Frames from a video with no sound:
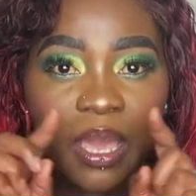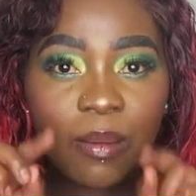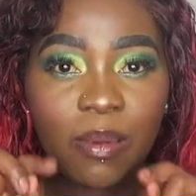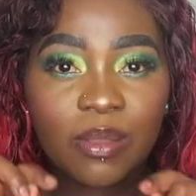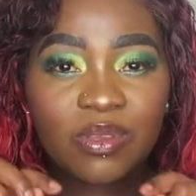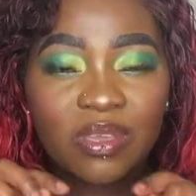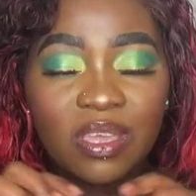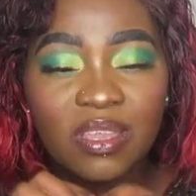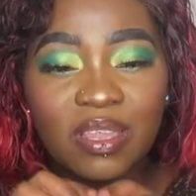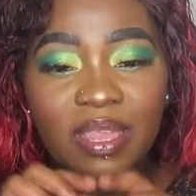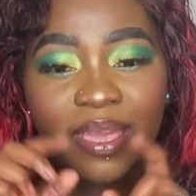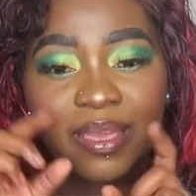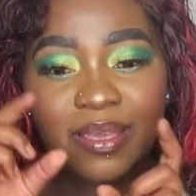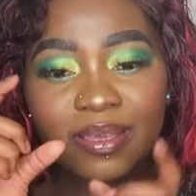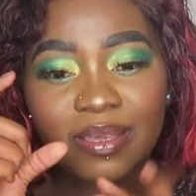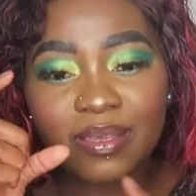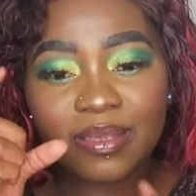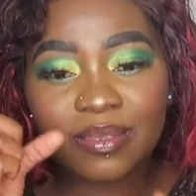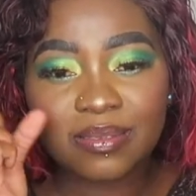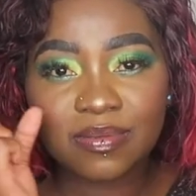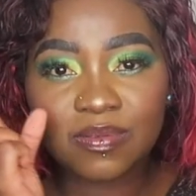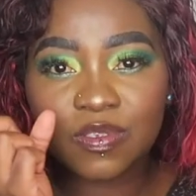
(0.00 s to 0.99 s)
which you get like
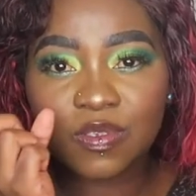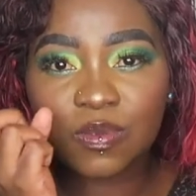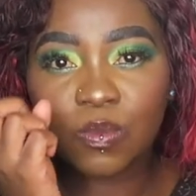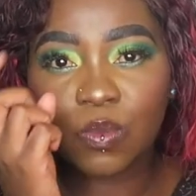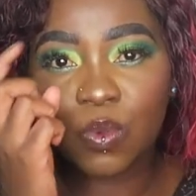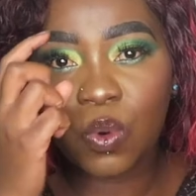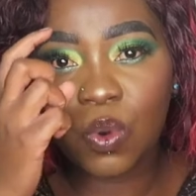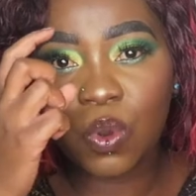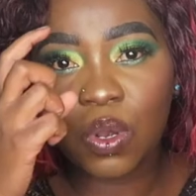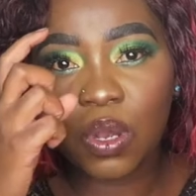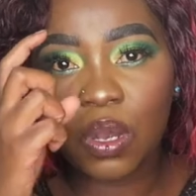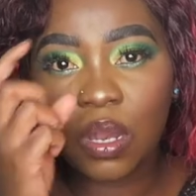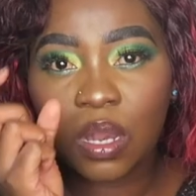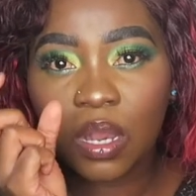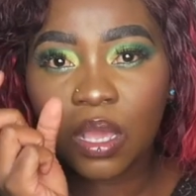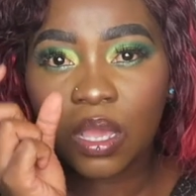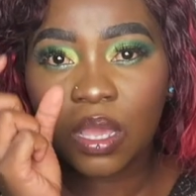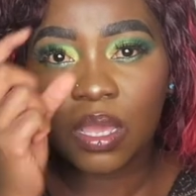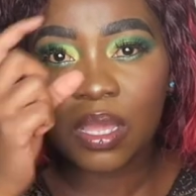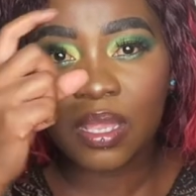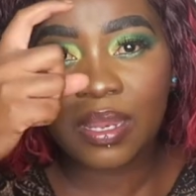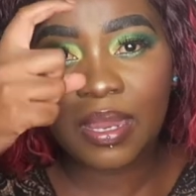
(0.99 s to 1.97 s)
small
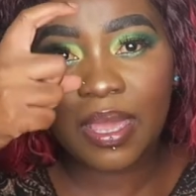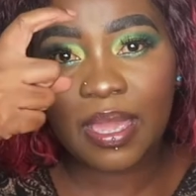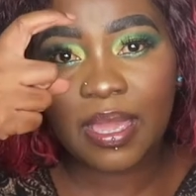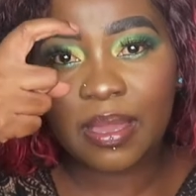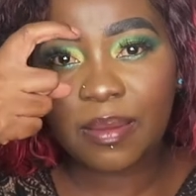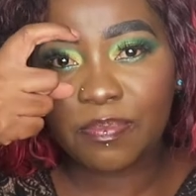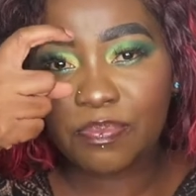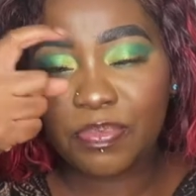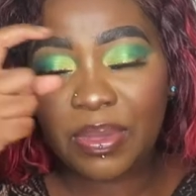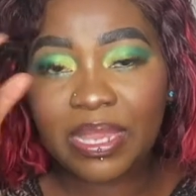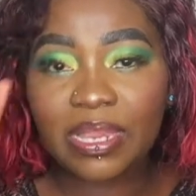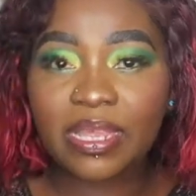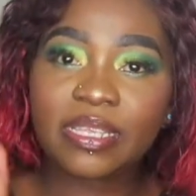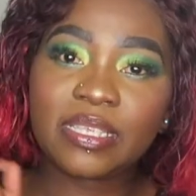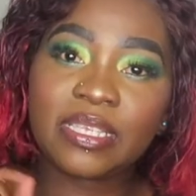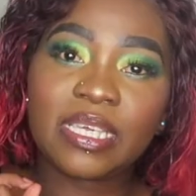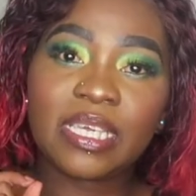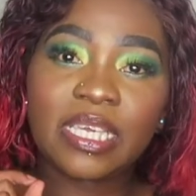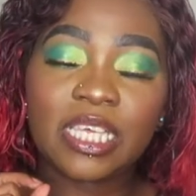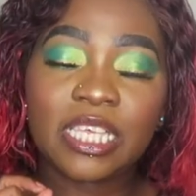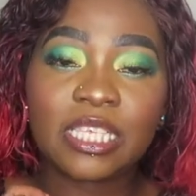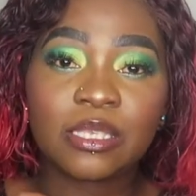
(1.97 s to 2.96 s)
like palette
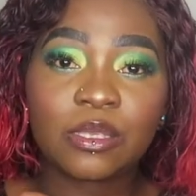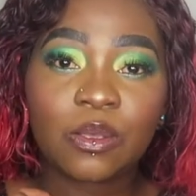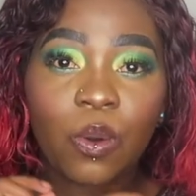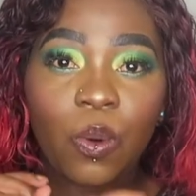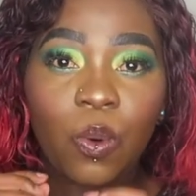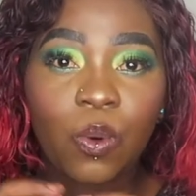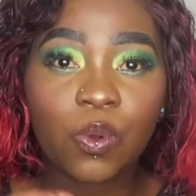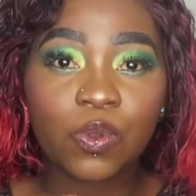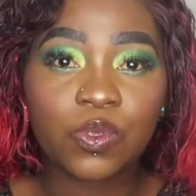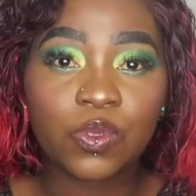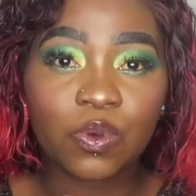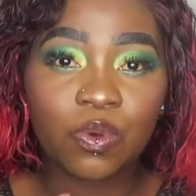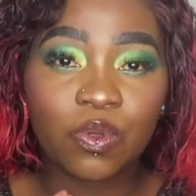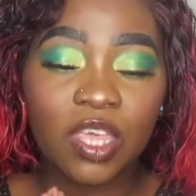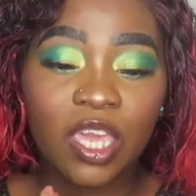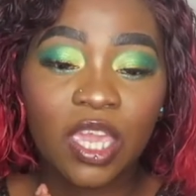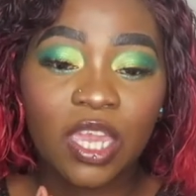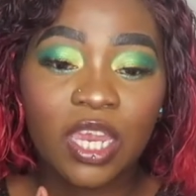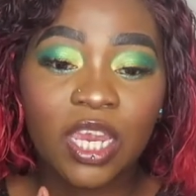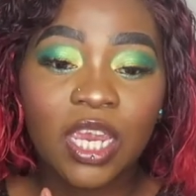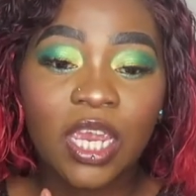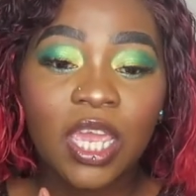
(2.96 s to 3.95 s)
keys also
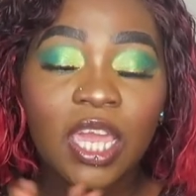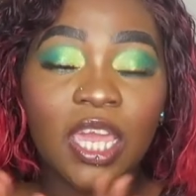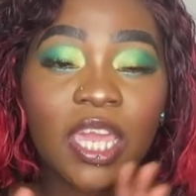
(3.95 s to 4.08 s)
there.